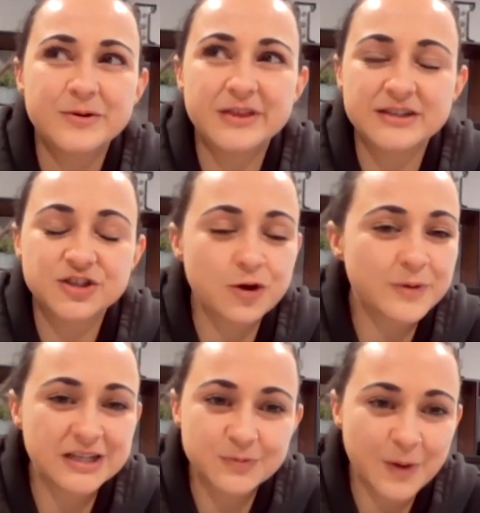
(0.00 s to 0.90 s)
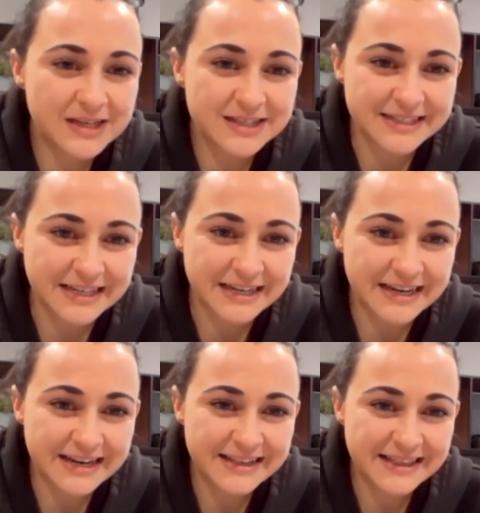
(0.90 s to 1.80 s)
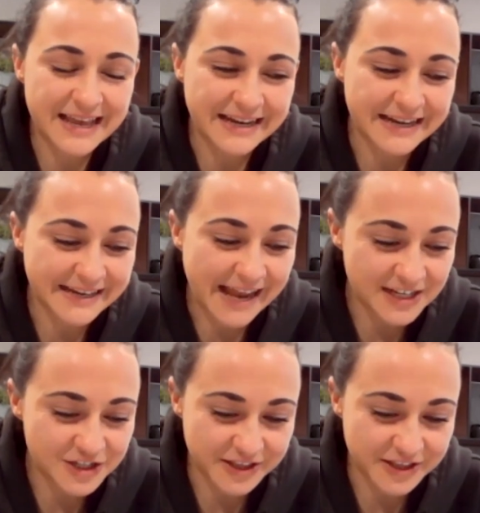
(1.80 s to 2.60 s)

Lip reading: there's so many spaces in nature